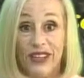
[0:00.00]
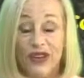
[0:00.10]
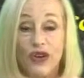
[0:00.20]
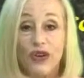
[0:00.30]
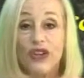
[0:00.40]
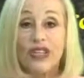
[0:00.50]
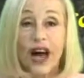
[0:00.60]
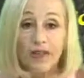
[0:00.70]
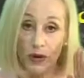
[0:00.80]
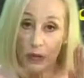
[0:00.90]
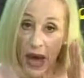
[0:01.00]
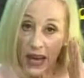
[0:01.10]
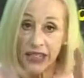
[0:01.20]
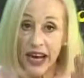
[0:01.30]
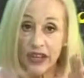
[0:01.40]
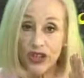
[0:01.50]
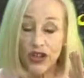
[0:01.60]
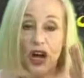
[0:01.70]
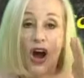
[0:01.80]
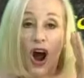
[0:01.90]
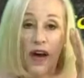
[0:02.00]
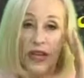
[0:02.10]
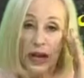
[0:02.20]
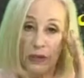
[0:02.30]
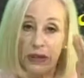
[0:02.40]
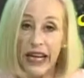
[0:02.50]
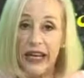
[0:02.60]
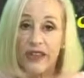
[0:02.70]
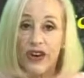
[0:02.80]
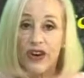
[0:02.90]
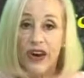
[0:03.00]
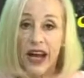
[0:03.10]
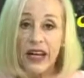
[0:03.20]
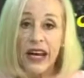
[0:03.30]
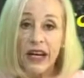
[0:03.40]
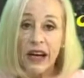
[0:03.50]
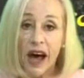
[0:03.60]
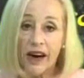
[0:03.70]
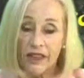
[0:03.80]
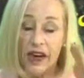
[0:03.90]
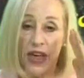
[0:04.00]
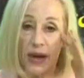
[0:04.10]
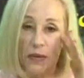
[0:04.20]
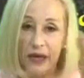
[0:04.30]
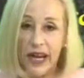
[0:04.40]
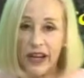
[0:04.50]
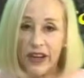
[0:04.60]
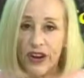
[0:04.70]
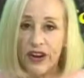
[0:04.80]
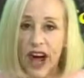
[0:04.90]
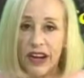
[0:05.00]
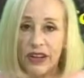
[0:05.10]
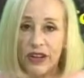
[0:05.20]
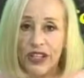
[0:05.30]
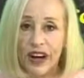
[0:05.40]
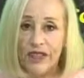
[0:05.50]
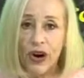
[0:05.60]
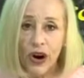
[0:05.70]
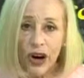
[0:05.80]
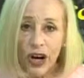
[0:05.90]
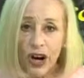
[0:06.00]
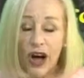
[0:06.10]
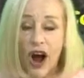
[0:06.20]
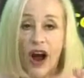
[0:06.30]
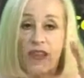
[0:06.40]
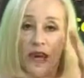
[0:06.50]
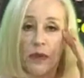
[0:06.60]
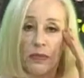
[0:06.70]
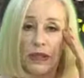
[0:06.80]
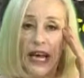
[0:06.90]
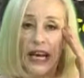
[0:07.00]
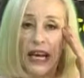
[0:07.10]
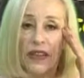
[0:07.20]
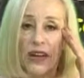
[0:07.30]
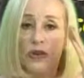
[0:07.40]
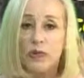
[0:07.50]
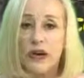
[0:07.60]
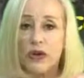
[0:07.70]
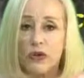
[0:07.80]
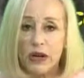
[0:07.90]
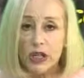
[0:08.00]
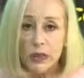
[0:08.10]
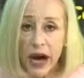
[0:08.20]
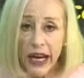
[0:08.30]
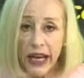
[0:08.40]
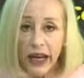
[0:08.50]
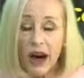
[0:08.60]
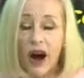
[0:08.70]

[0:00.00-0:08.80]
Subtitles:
So you just have to pay attention. Are they complaining that you're not neat enough? Are they complaining that you're not a good enough cook? Are they complaining that you spend too much money?